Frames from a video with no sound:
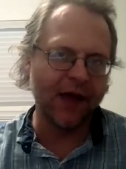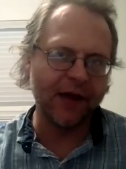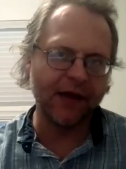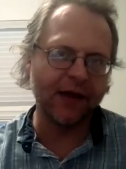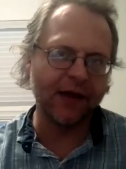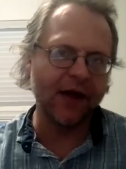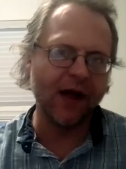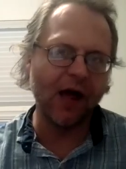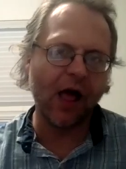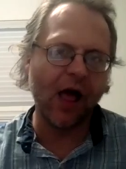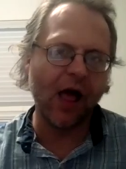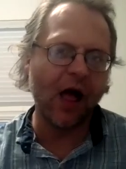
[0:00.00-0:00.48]

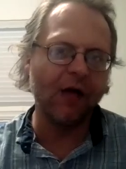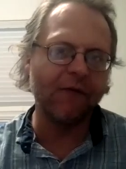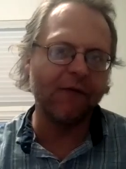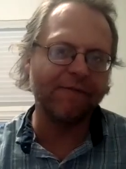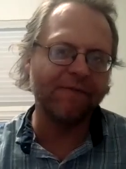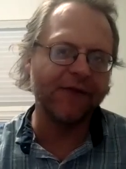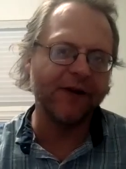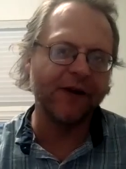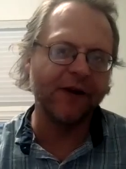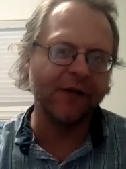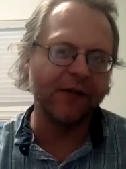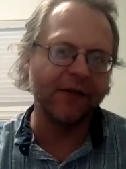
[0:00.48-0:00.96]
like, oh, I'll
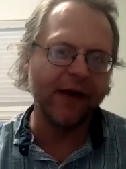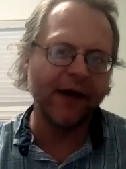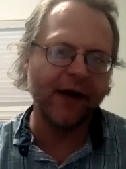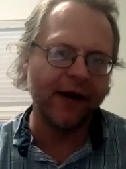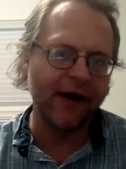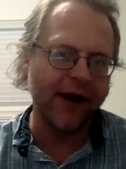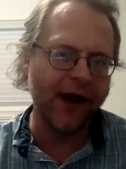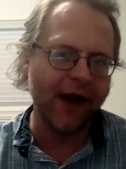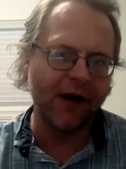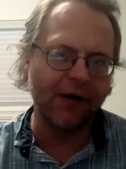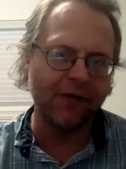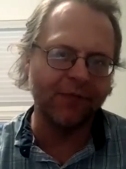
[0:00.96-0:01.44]
figure
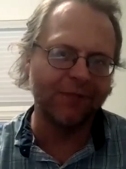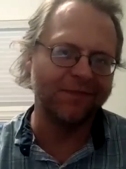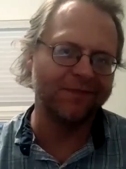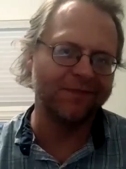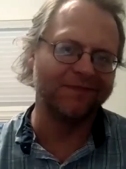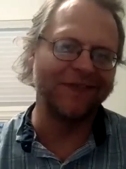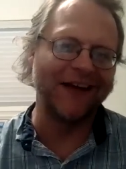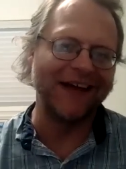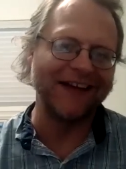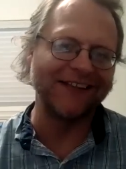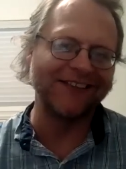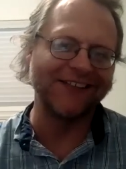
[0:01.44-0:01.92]
that out
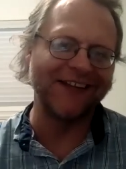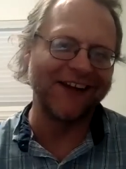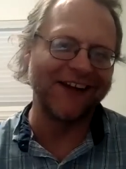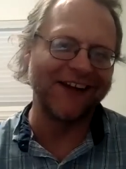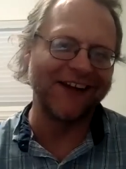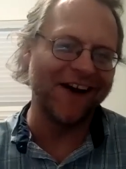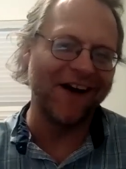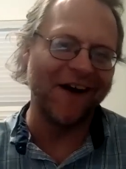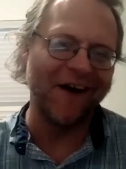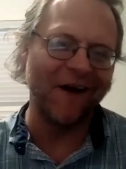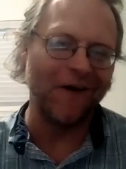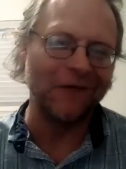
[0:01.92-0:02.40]
as
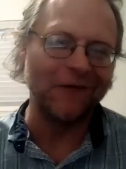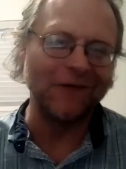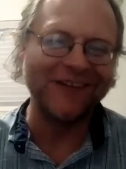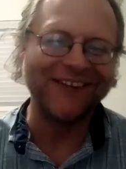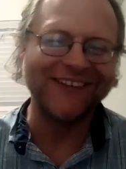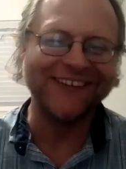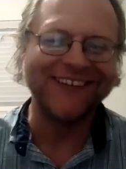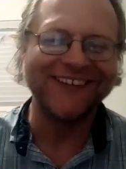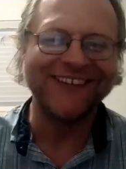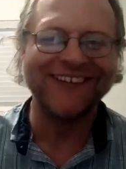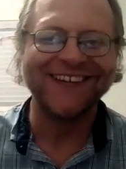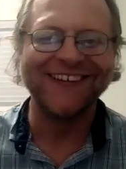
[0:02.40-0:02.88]
I go.
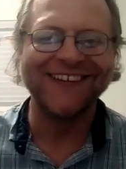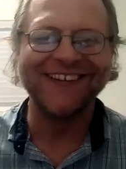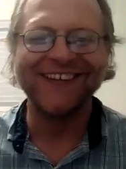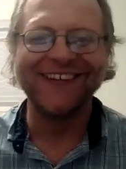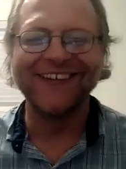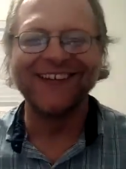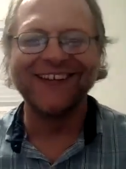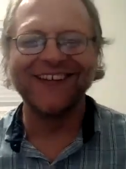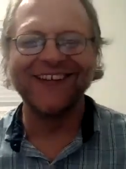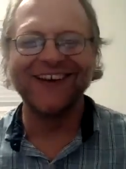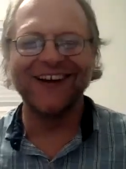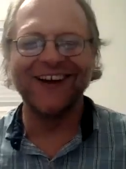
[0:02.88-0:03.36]

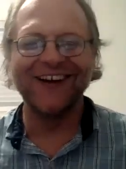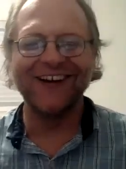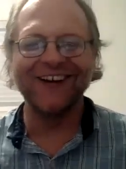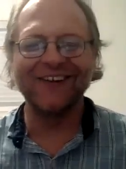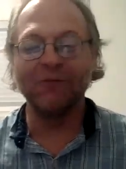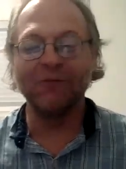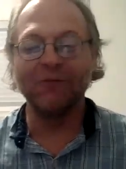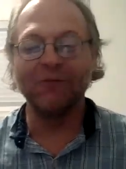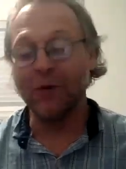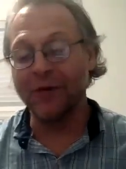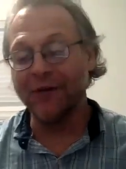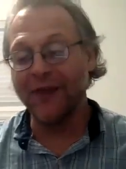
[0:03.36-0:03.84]

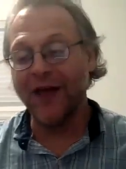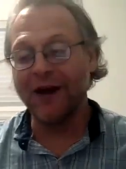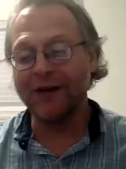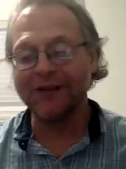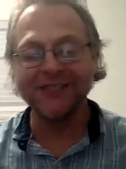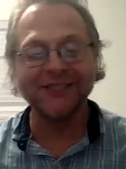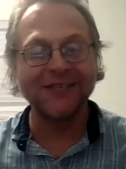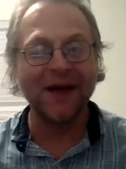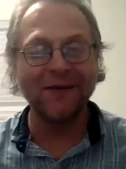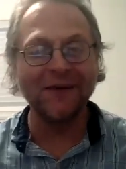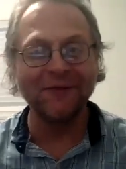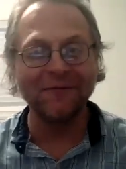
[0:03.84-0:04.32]
Well, now
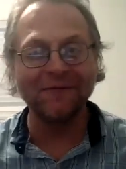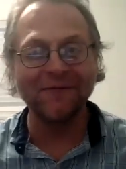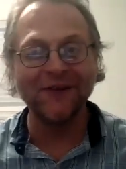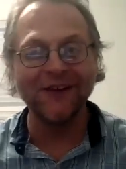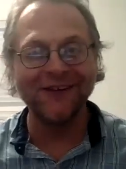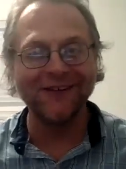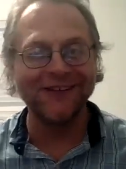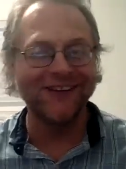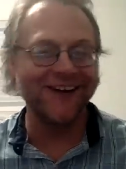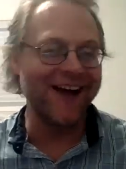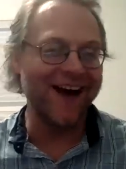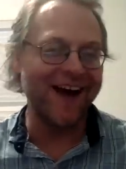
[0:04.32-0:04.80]
it's time to
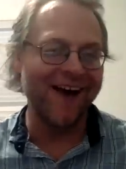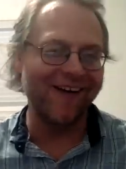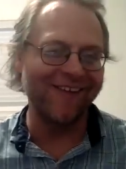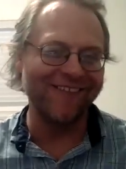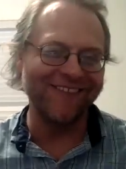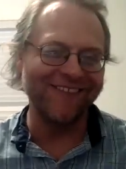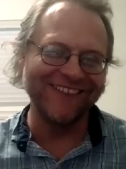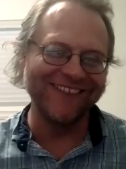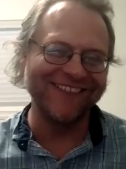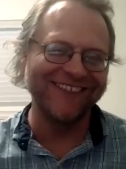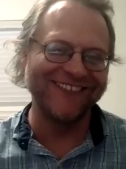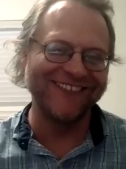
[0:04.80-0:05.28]
figure it out.